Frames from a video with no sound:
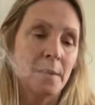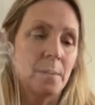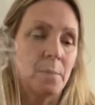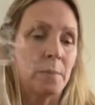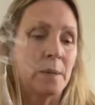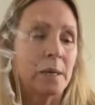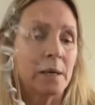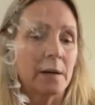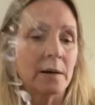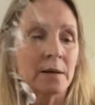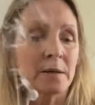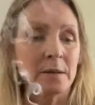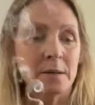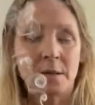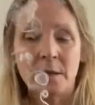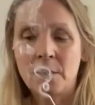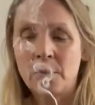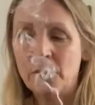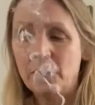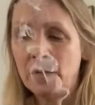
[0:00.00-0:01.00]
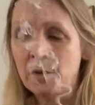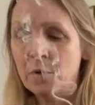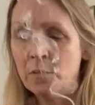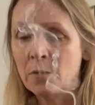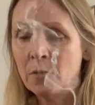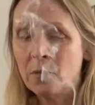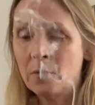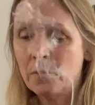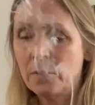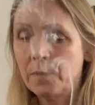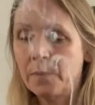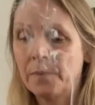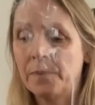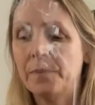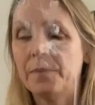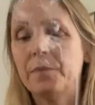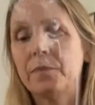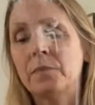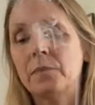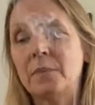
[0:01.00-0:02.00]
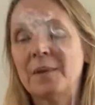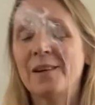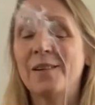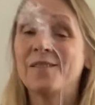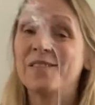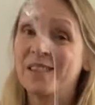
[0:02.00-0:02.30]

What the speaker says: Because if you, now I have